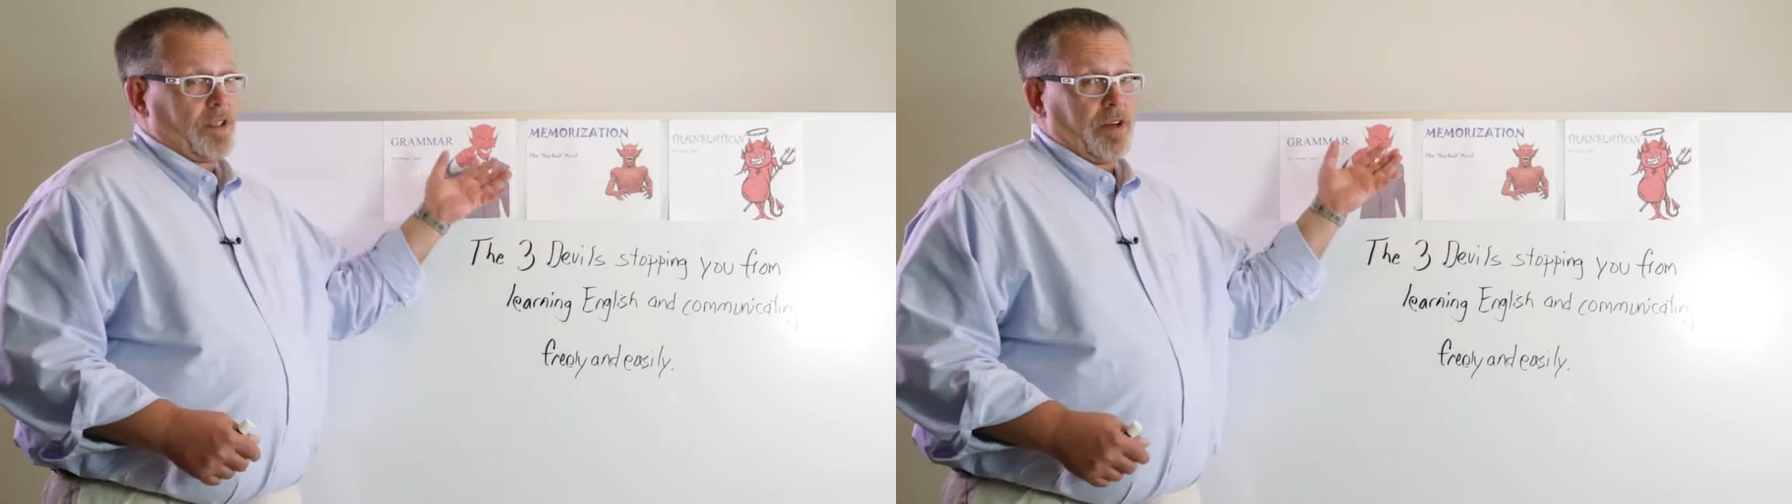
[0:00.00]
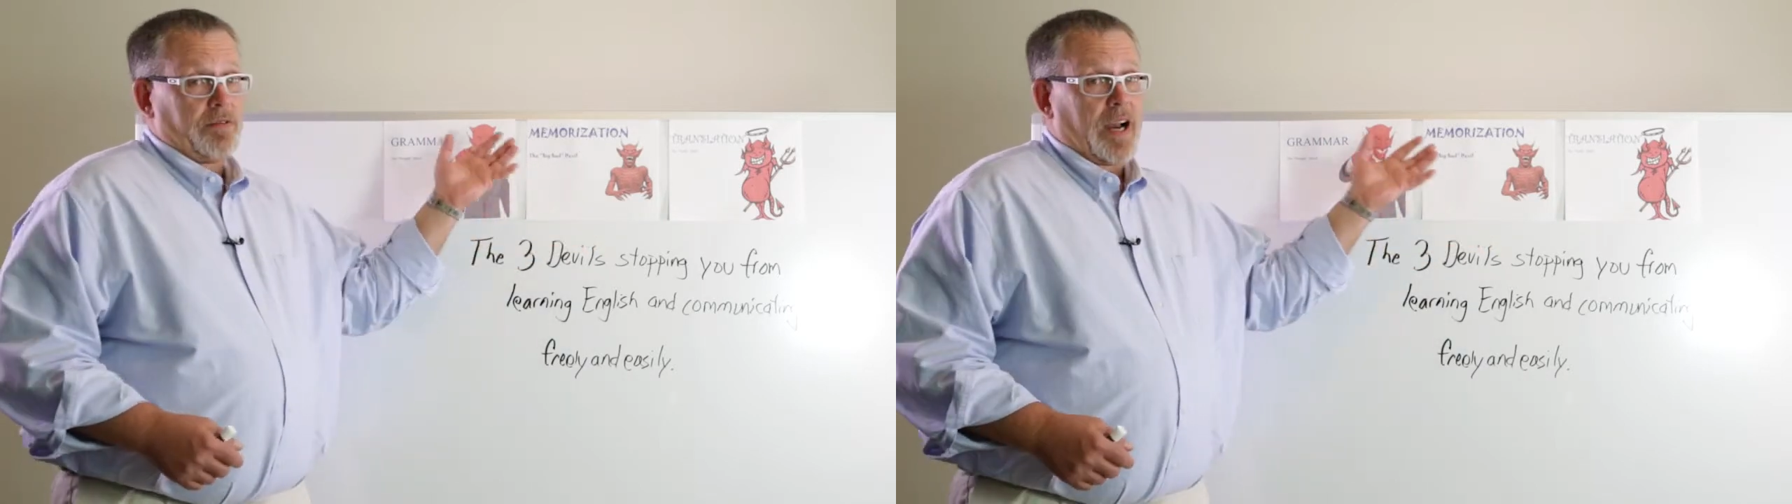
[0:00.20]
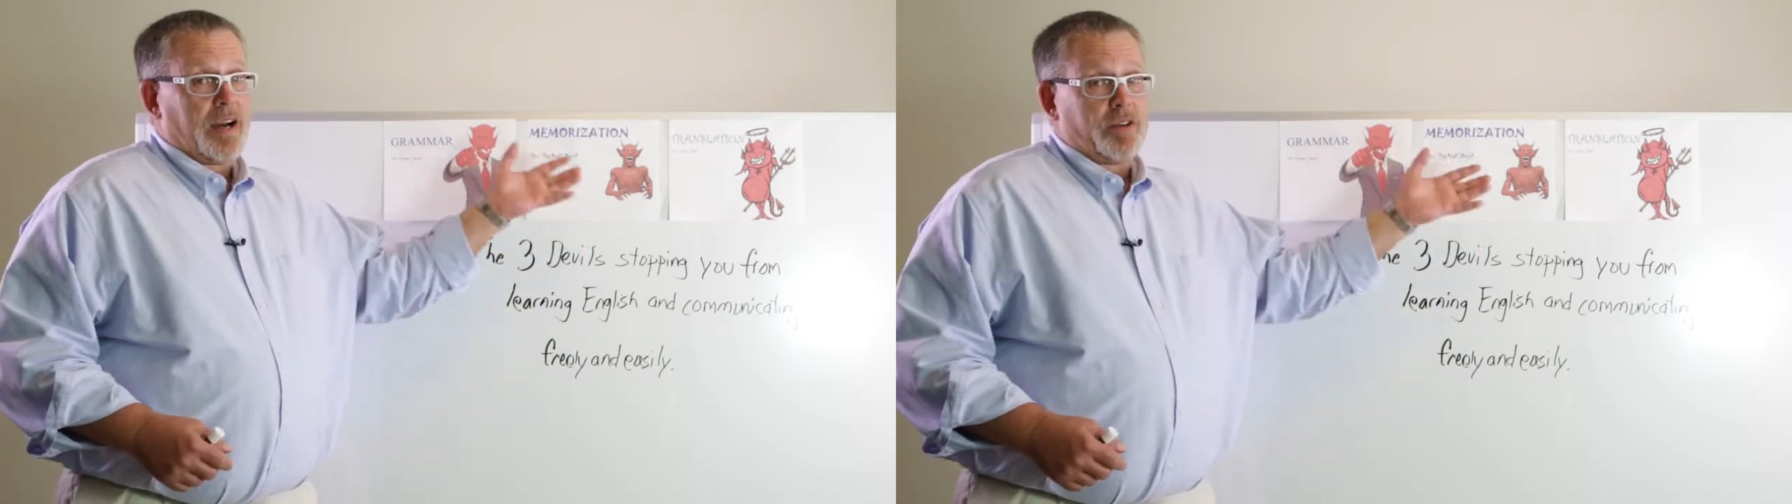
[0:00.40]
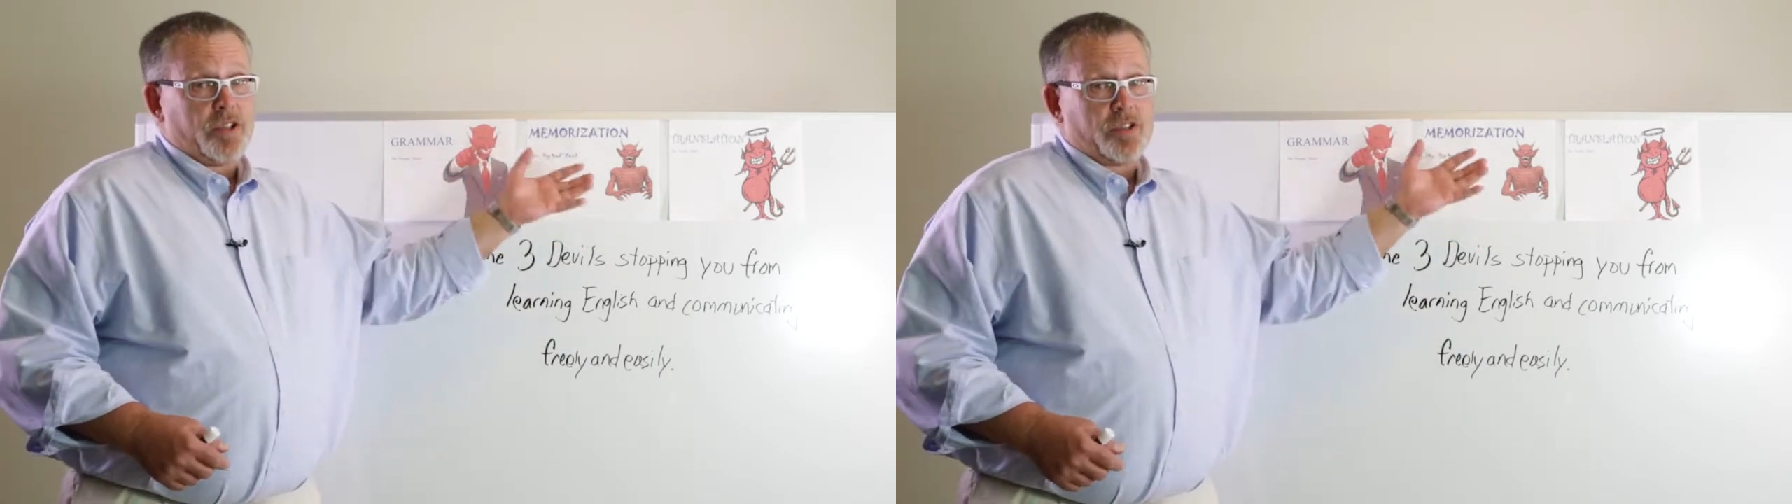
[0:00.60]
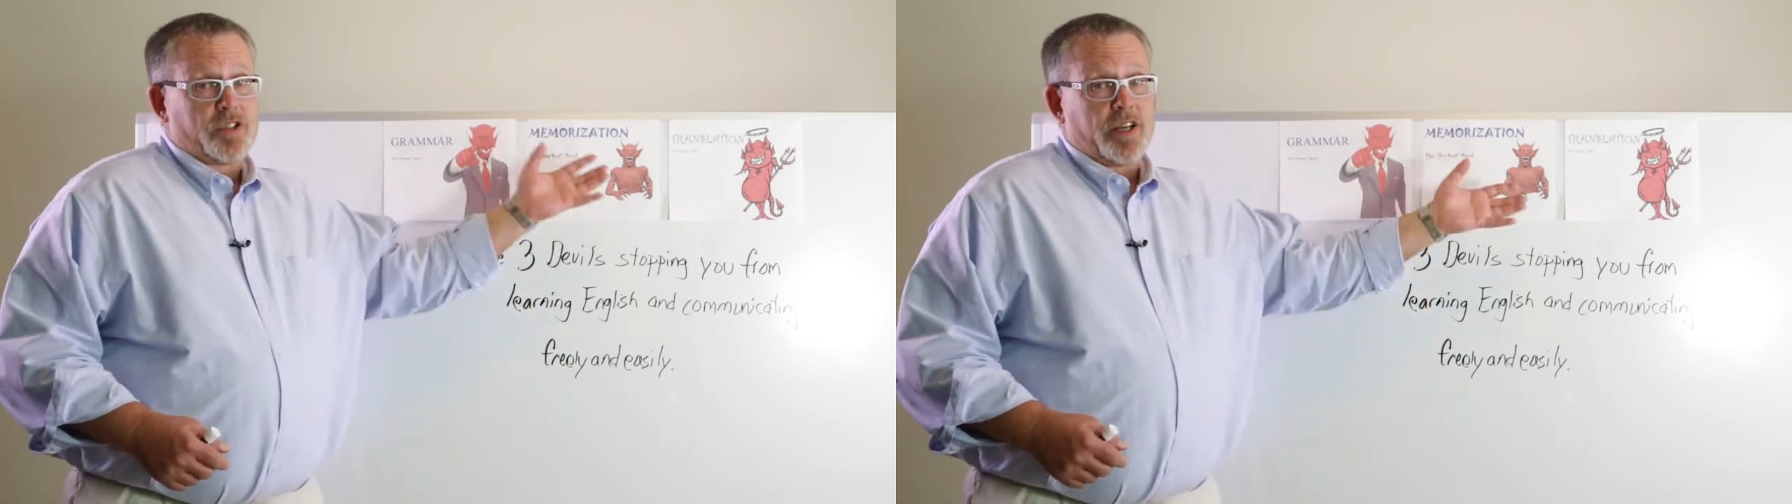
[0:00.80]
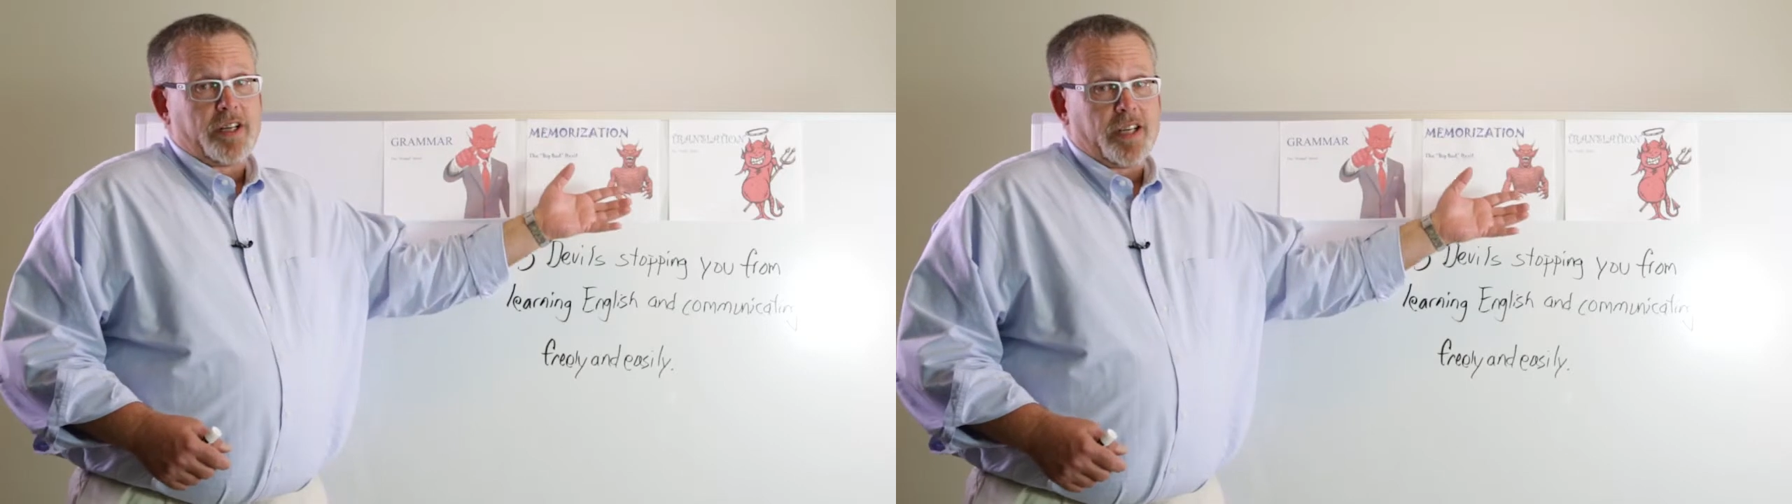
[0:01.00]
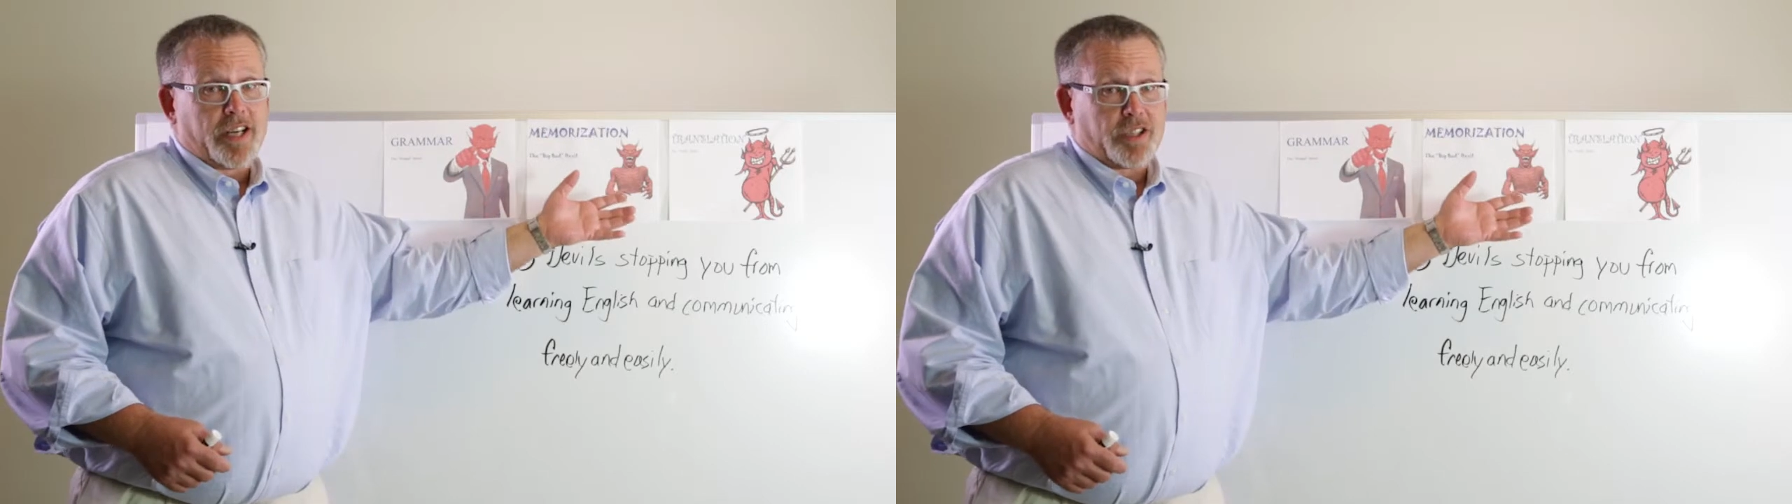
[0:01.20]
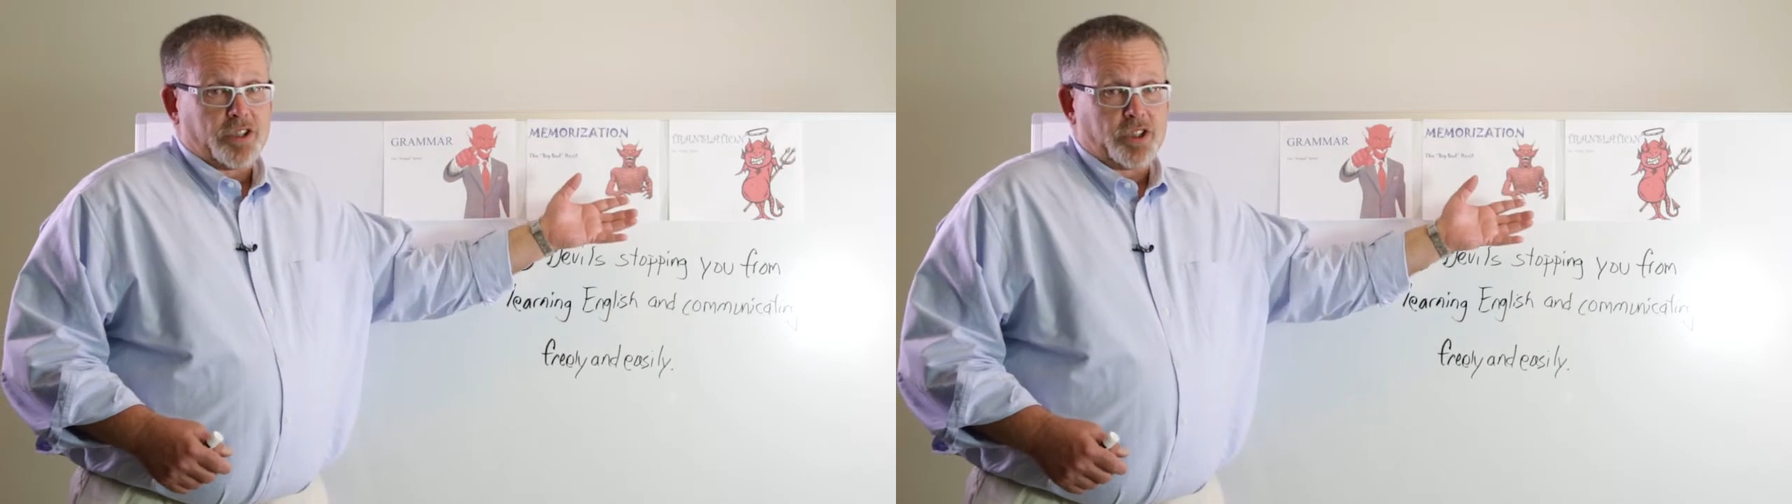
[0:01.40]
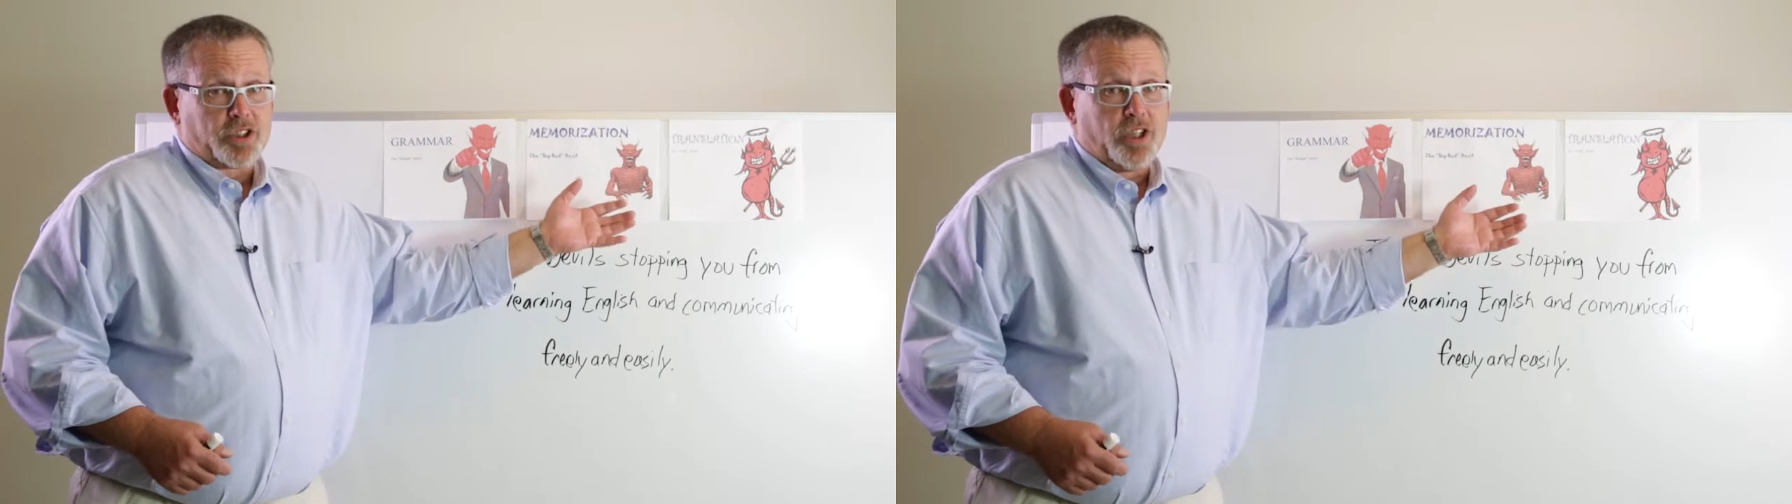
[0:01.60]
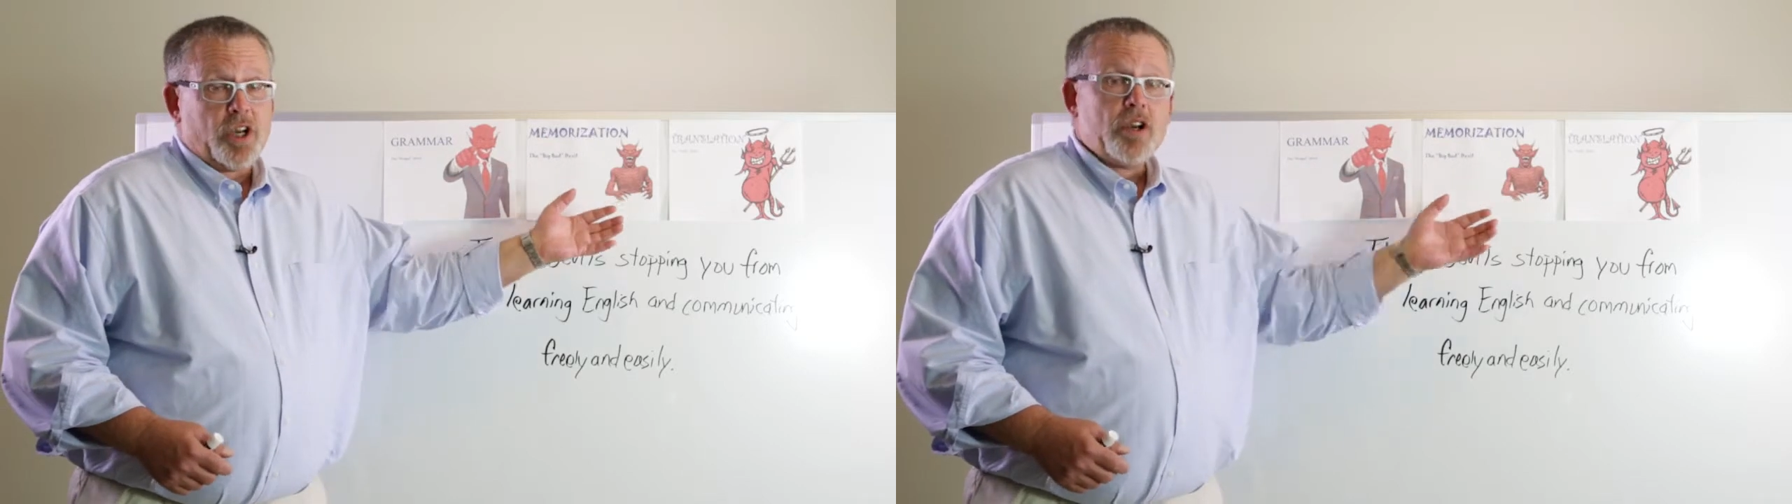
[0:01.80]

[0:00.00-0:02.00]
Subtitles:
of how you study English